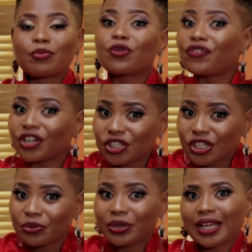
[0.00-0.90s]

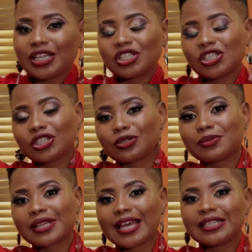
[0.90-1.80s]
professional
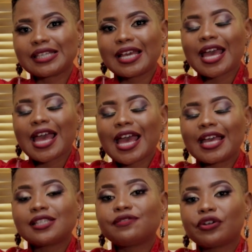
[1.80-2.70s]
relationships, and
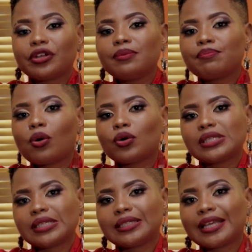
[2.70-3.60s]
it's very
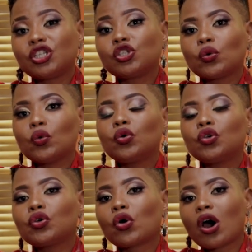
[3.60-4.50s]
important that you know
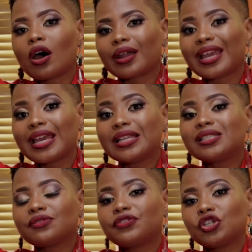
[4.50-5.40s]
who you are
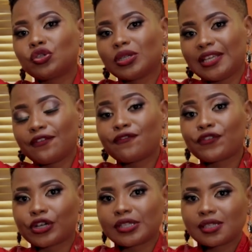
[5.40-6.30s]
individually
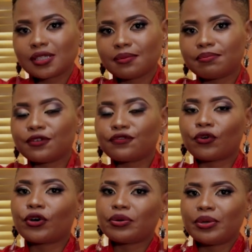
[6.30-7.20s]
first
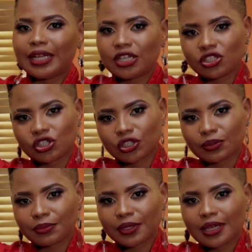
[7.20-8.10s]
before a
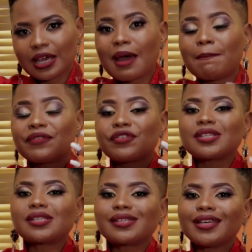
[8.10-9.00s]
relationship. But for
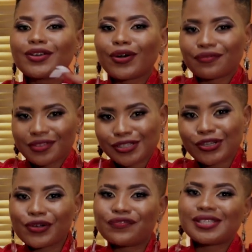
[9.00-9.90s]
the sake of this
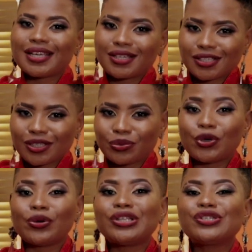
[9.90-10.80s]
conversation,
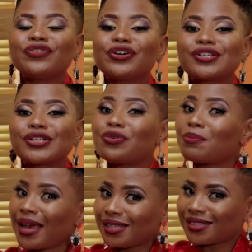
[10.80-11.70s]
we're going to focus on
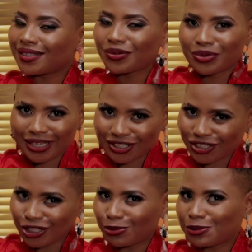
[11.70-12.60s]
romantic
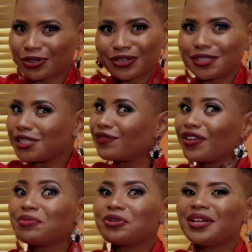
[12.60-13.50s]
relationships because it's
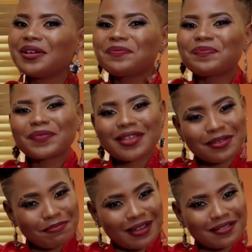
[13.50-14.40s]
February,
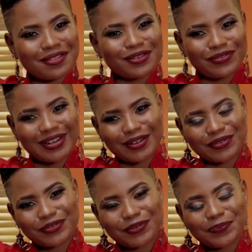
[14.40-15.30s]
the month of love.